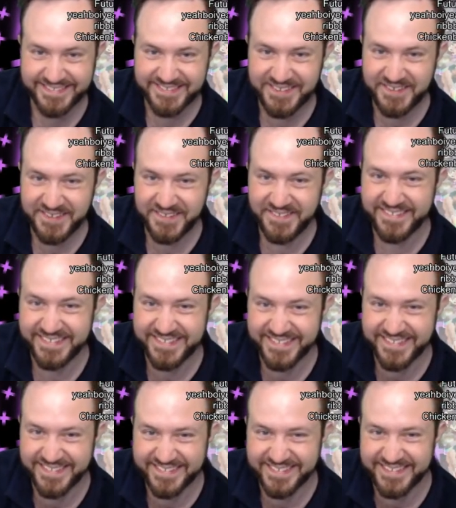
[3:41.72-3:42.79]
no.
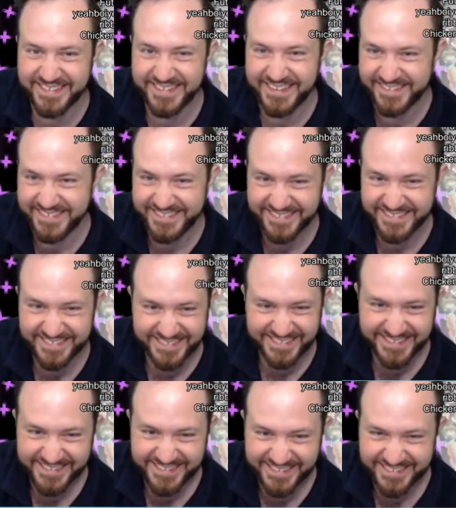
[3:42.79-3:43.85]
Oh no.
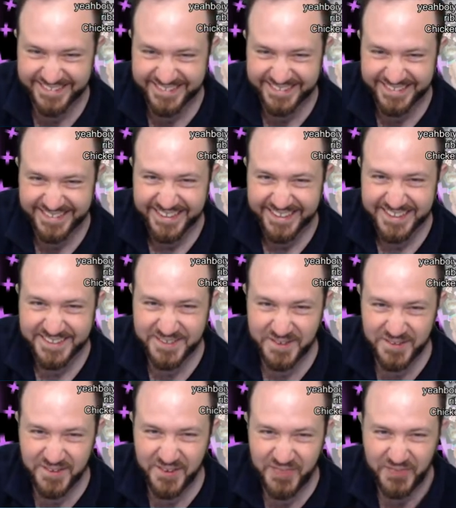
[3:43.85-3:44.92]
Don't
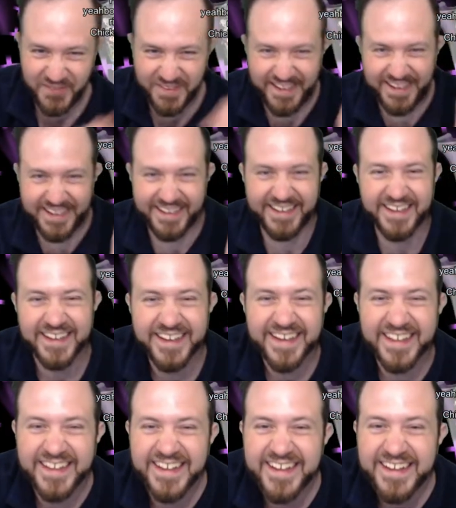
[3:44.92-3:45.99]
roll three!
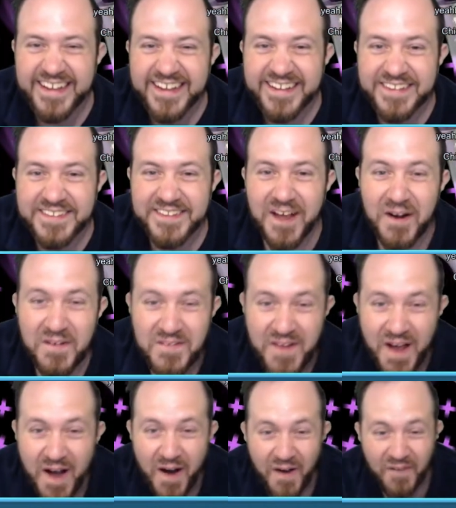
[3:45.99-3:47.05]
Don't
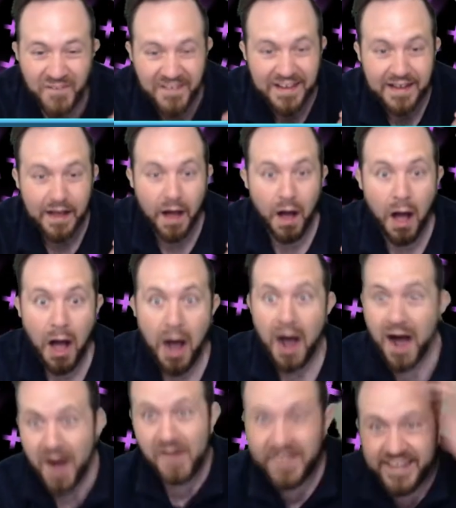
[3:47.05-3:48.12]
know!
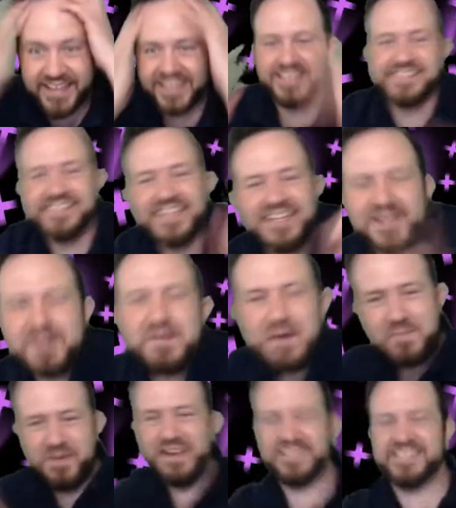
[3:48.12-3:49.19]
Oh, he conceded!
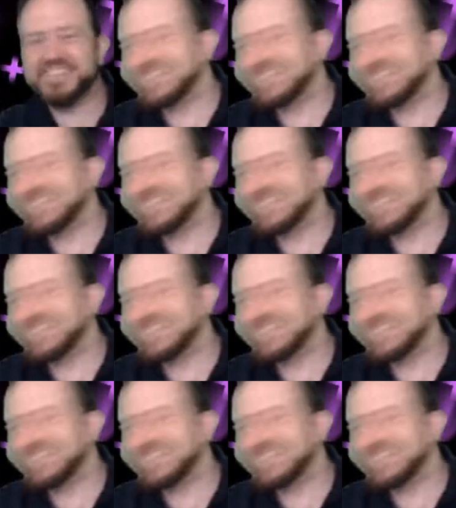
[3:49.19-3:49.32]
Piece of.